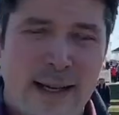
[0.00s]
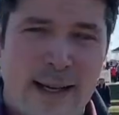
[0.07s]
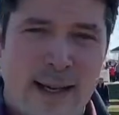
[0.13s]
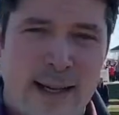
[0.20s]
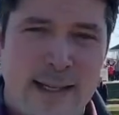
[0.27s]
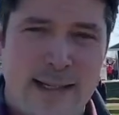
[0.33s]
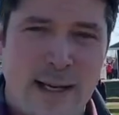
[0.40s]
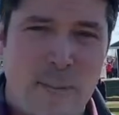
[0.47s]

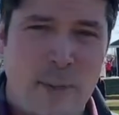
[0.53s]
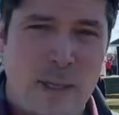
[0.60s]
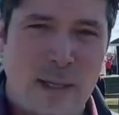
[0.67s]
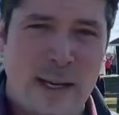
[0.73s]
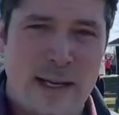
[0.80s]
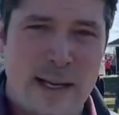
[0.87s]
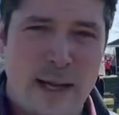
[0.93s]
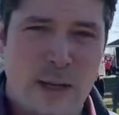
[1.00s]
And I'd be
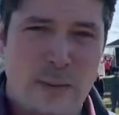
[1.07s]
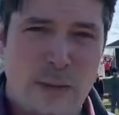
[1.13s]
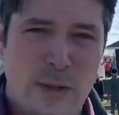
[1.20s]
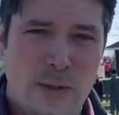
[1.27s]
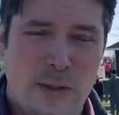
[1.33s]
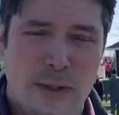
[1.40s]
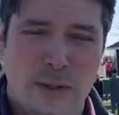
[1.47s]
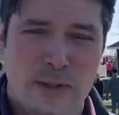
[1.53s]
glad to help you.
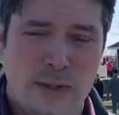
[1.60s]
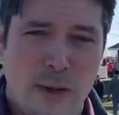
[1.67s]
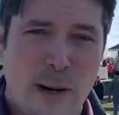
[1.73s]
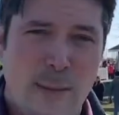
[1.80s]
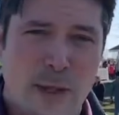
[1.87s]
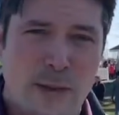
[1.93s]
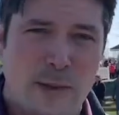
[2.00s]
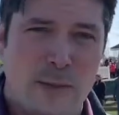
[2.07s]
And let's grab
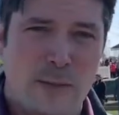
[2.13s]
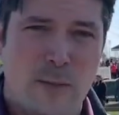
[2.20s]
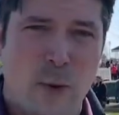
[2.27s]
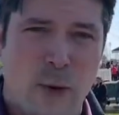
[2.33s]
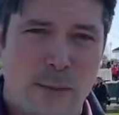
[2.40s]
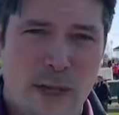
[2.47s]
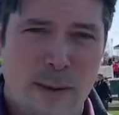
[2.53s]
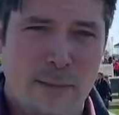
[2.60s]
a
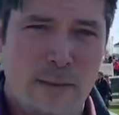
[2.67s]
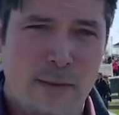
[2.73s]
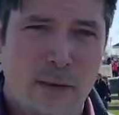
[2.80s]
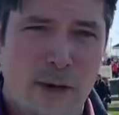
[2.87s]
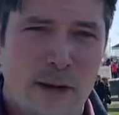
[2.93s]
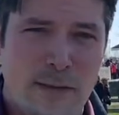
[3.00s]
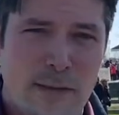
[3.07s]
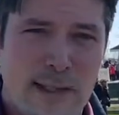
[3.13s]
warm cup of
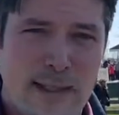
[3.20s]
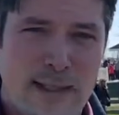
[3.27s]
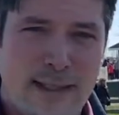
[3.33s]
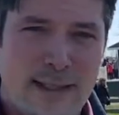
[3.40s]
coffee.